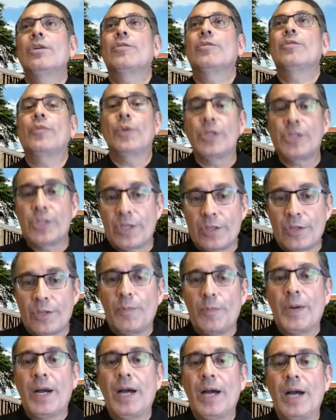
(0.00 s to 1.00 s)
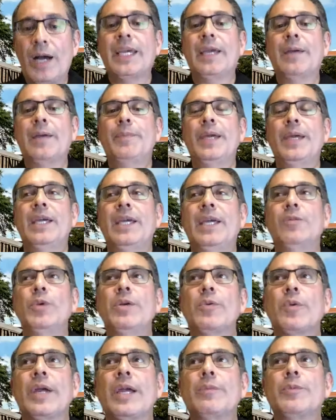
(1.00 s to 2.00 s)
For us on the Obama campaign, we
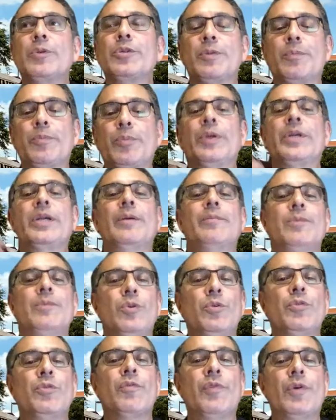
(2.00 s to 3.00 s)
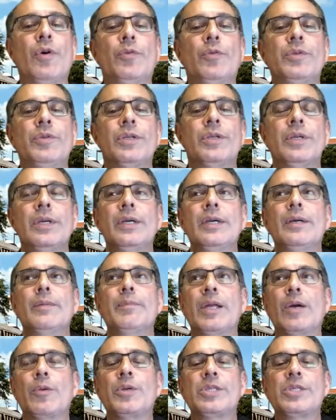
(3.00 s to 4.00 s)
were able to bring up youth vote,
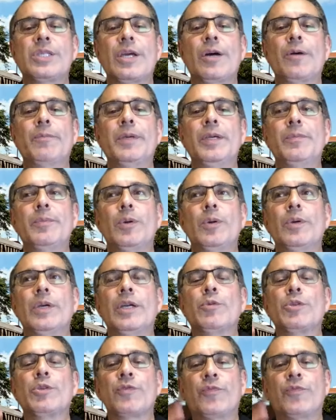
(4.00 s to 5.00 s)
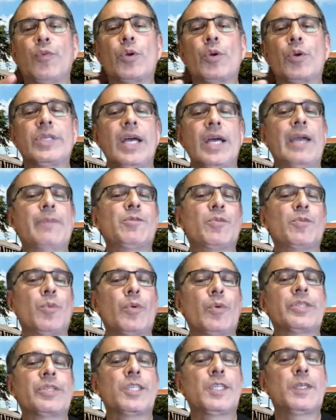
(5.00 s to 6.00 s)
but I always tell people it was four times more
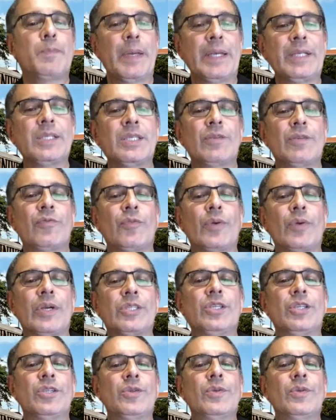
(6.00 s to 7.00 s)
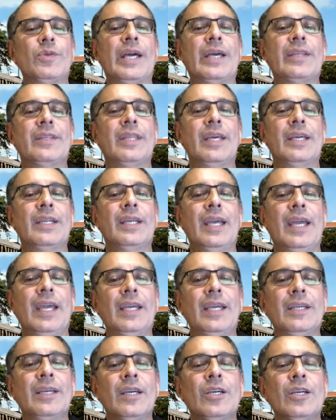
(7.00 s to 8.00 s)
expensive for us to do that than
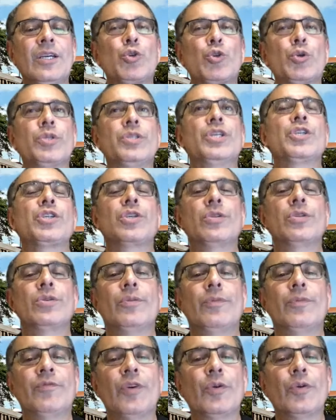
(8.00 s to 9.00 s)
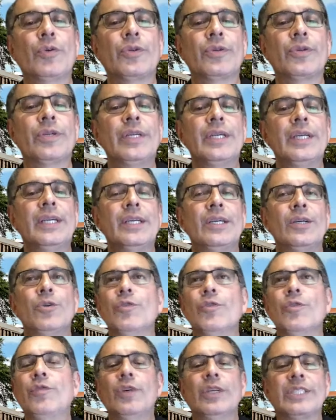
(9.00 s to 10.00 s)
a traditional voter
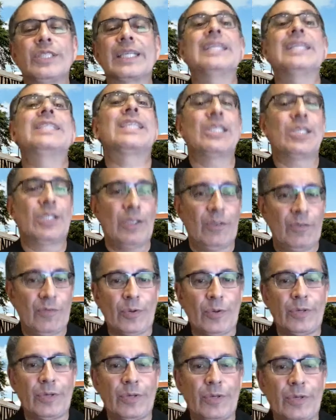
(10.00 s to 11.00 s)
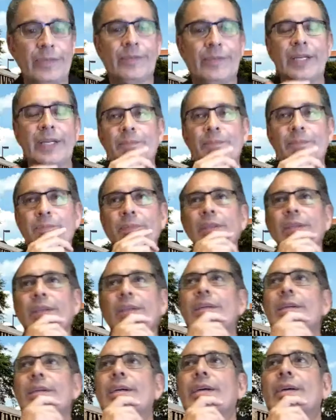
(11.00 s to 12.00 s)
who is a consistent voter, right?
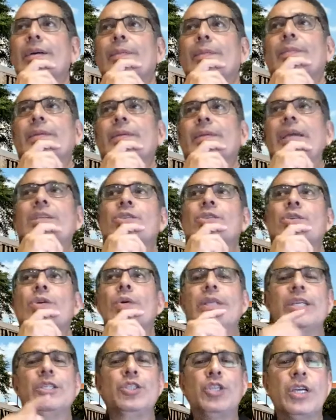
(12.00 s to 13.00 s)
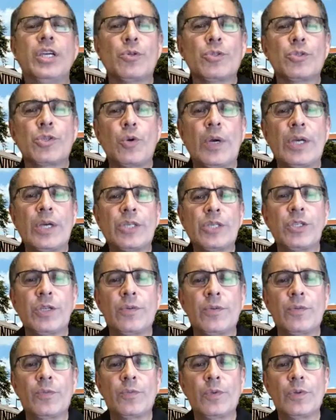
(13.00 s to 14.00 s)
Um, and so, and then Gio's
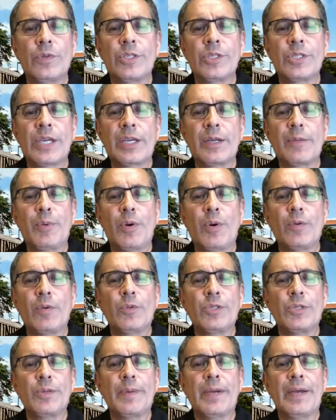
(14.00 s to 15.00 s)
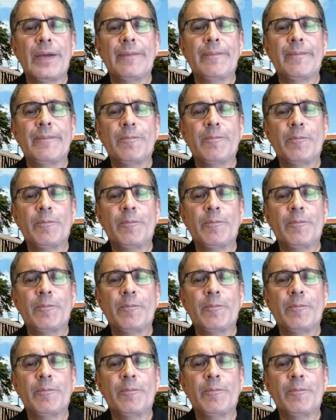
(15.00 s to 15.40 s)
question, the second part was about.